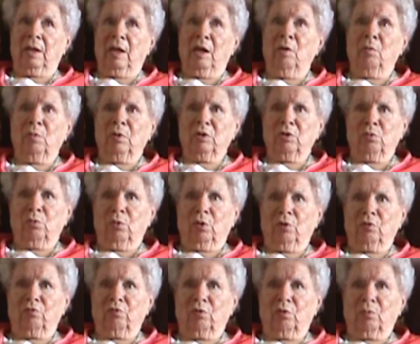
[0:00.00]
he went to
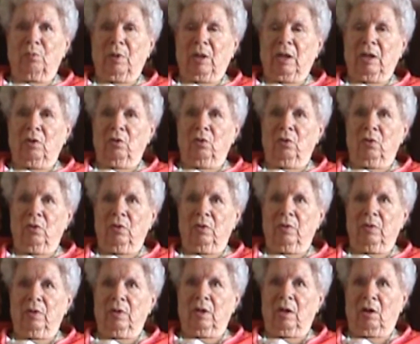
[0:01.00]
work for Meyer
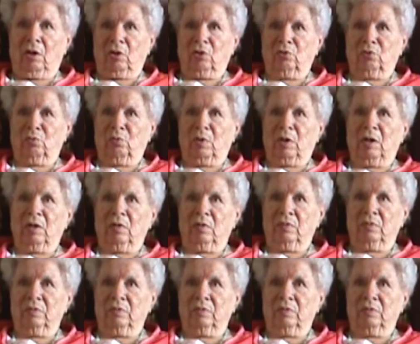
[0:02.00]
Hardware